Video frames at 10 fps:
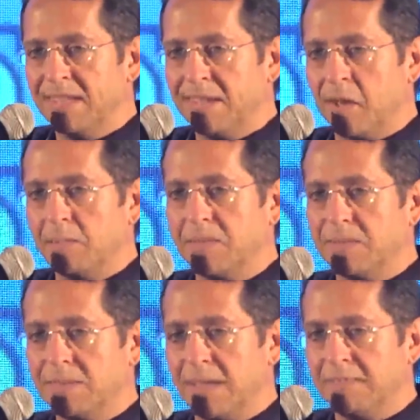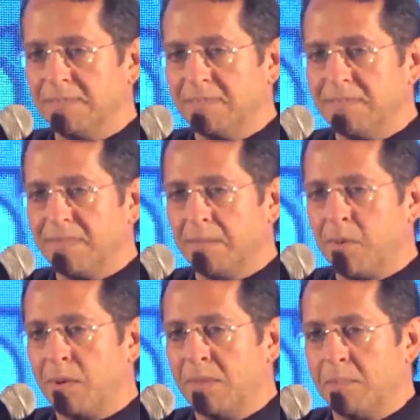comes that the,
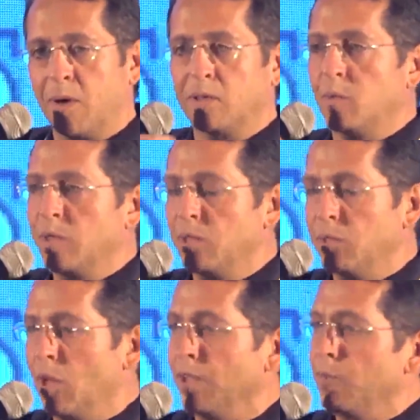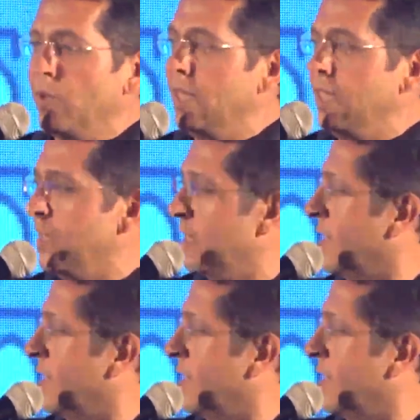pro the part where you're not really